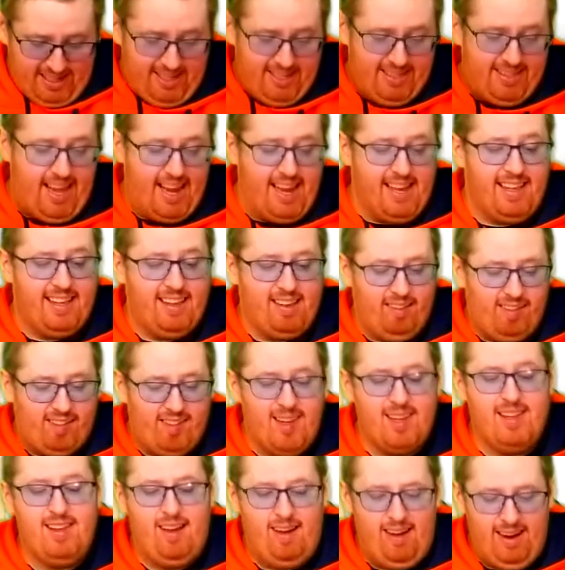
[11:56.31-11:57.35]
Thank you,
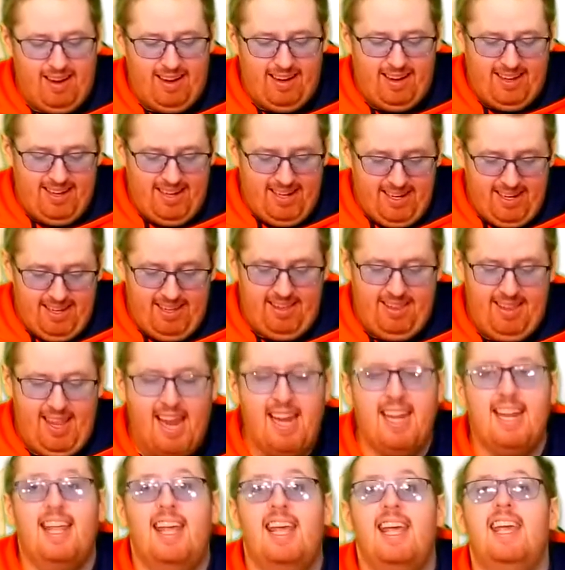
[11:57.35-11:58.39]
senor.
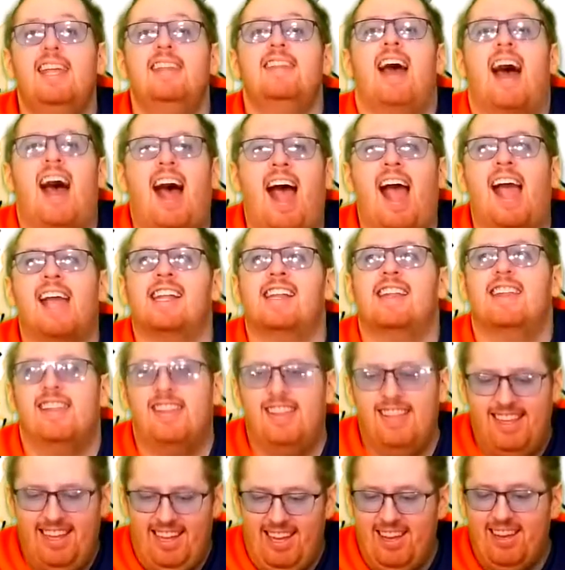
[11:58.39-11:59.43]
Then he died.
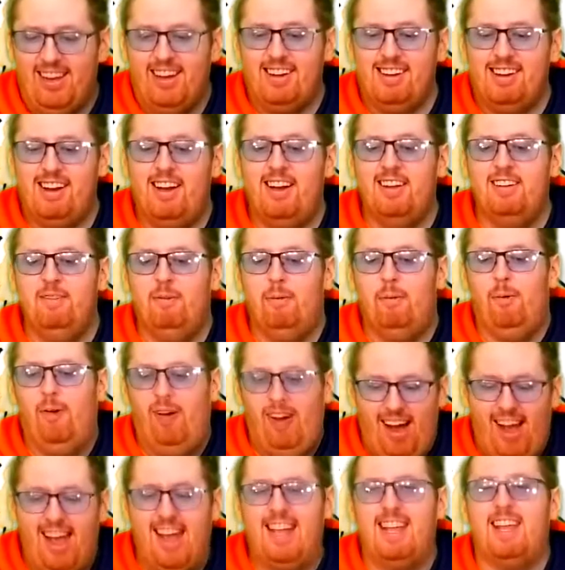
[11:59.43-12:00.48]

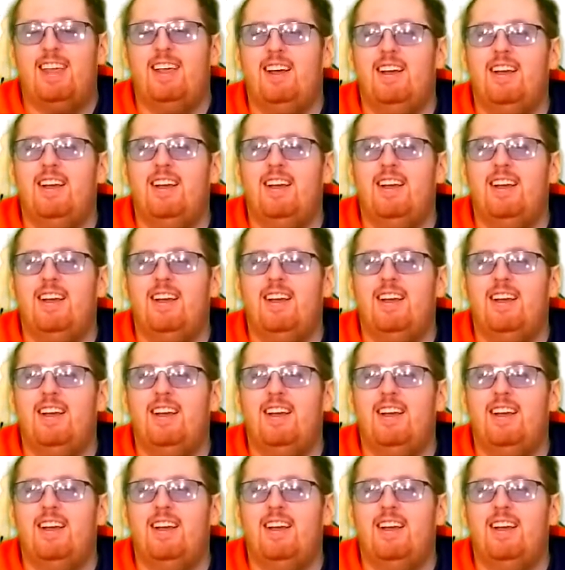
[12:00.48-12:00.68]
Unwiped.